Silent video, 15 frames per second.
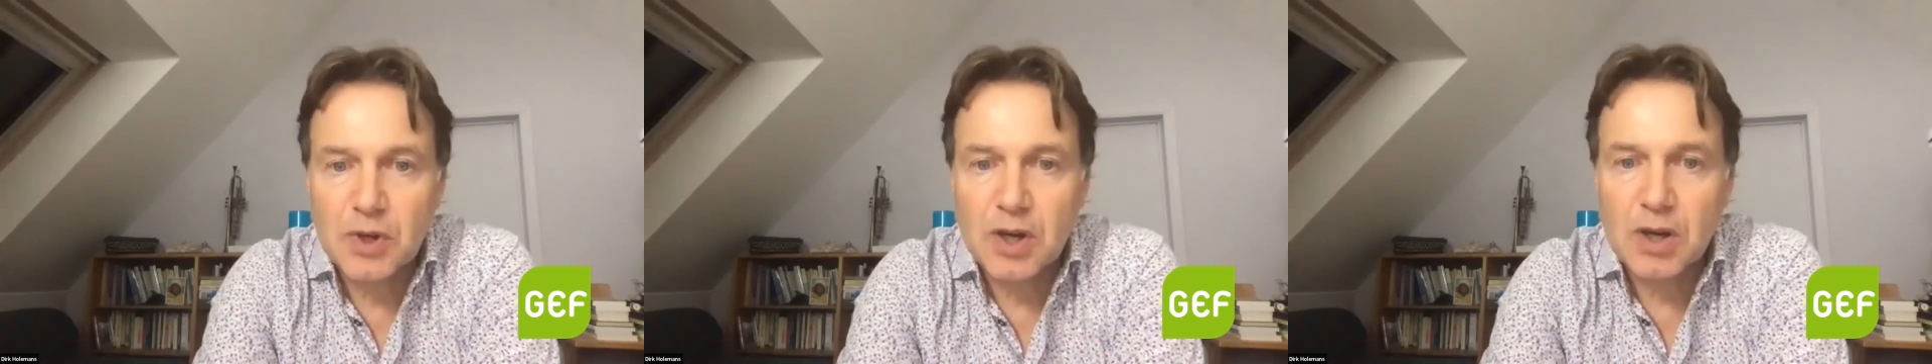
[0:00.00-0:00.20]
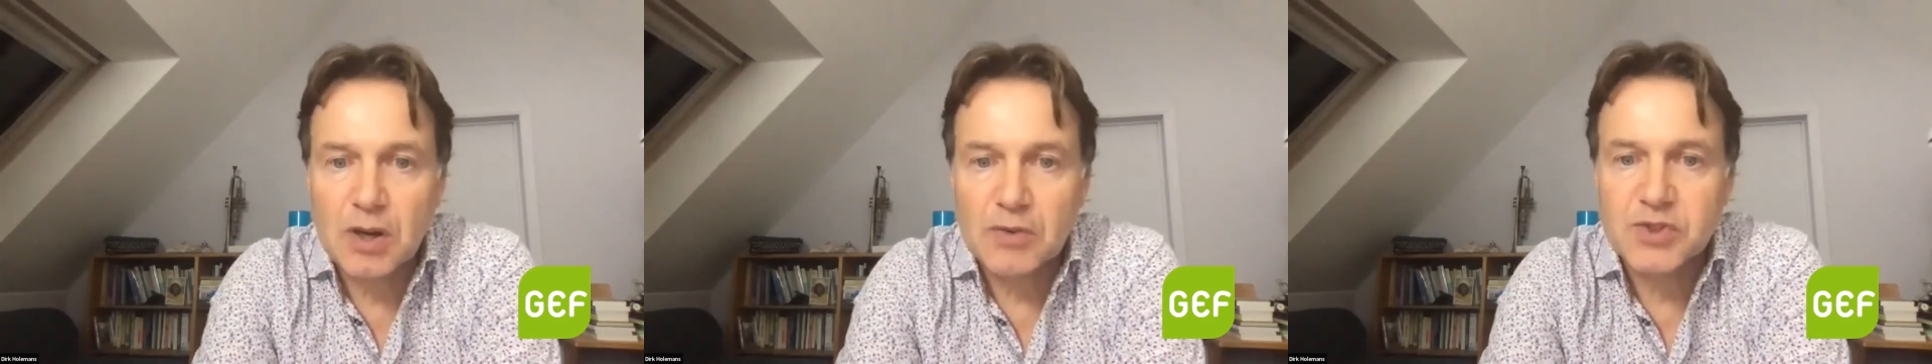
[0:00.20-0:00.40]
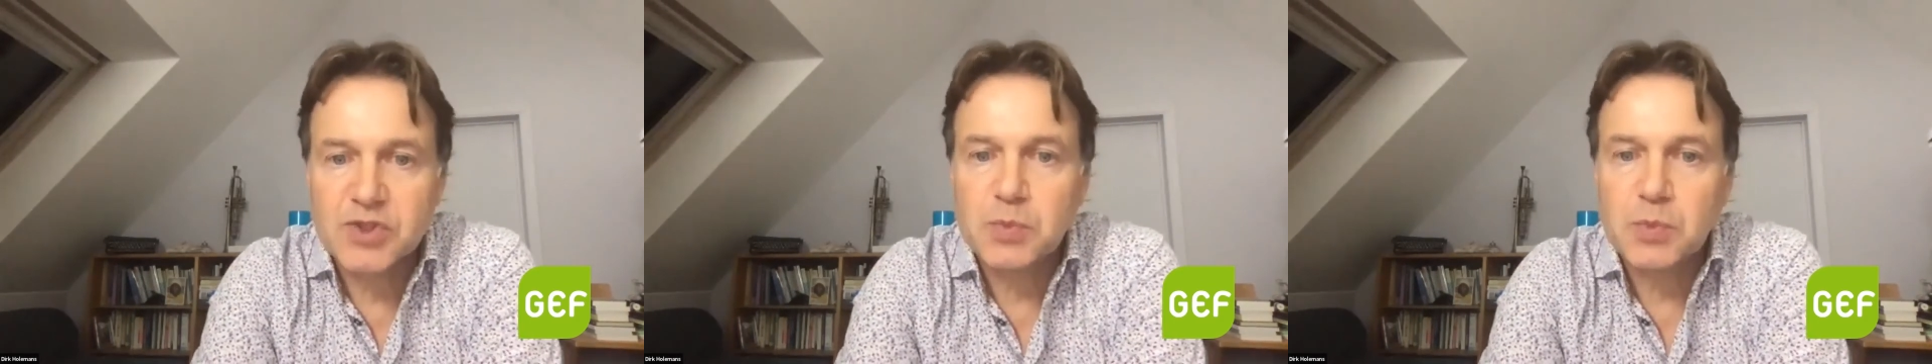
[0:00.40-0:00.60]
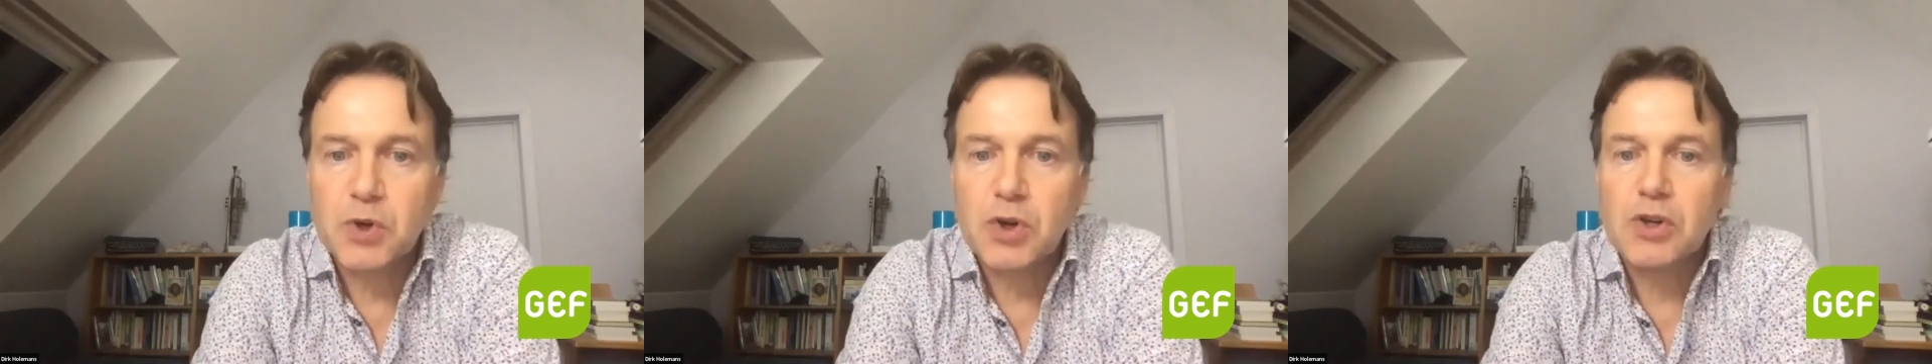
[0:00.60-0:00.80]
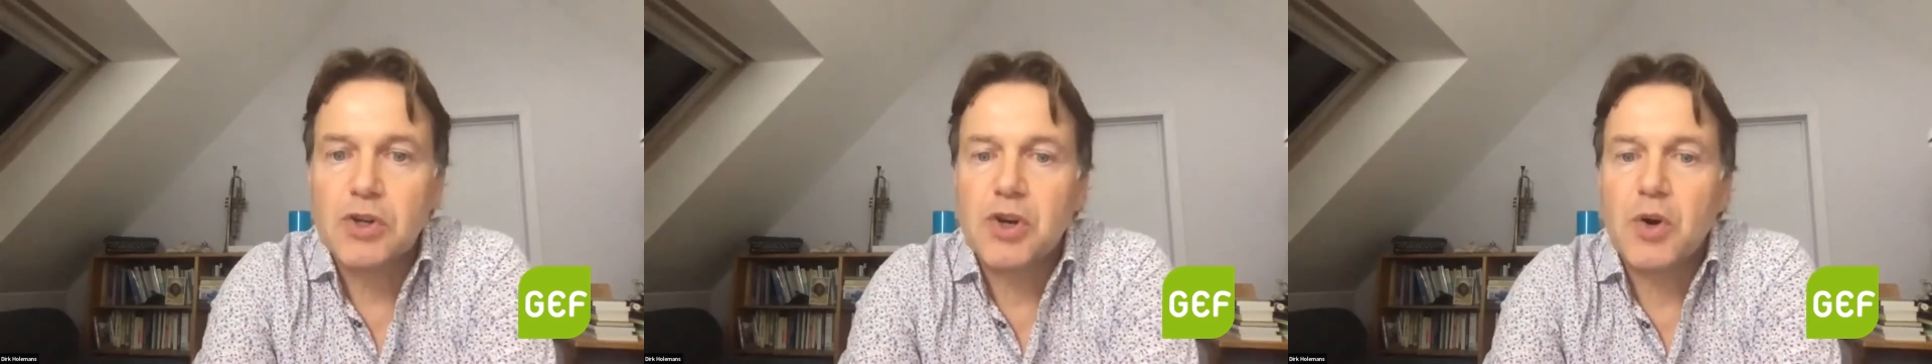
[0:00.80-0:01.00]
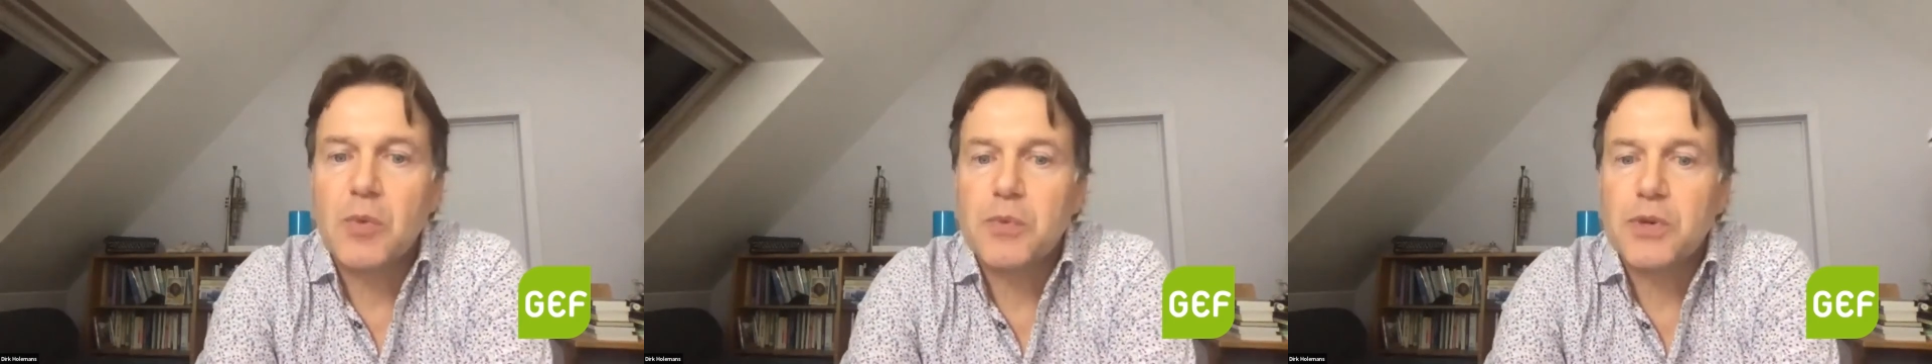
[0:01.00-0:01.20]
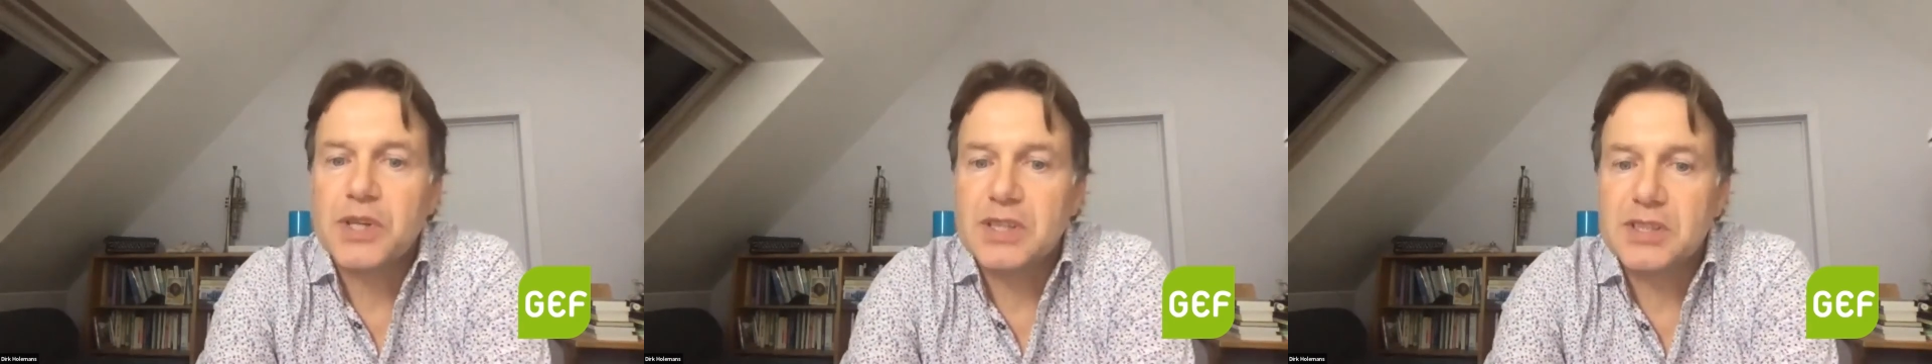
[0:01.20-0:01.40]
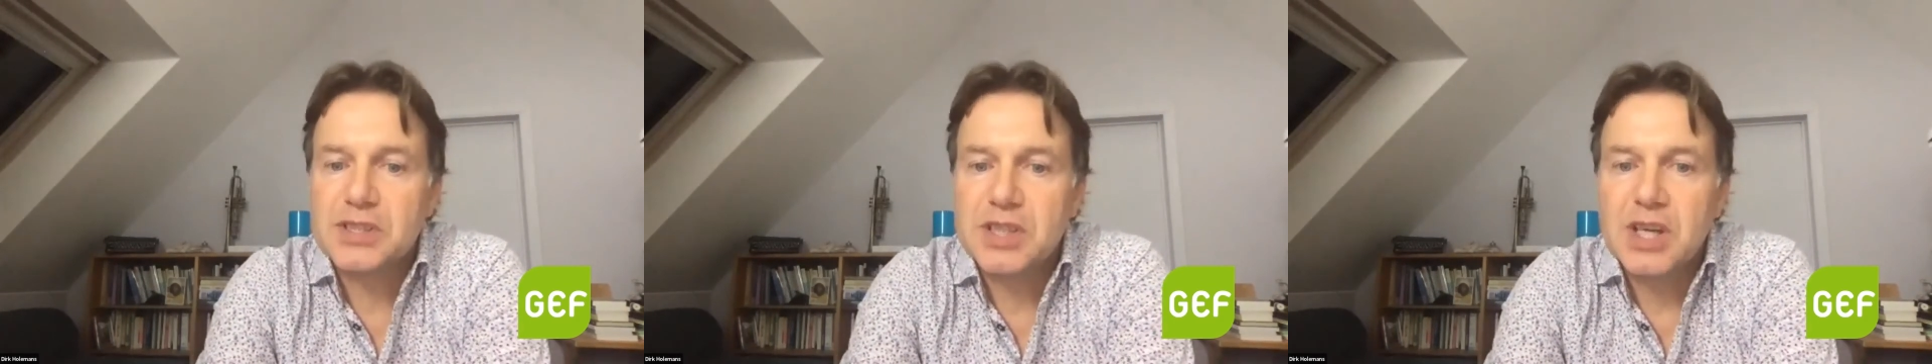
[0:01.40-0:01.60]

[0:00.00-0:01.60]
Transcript: of smaller companies,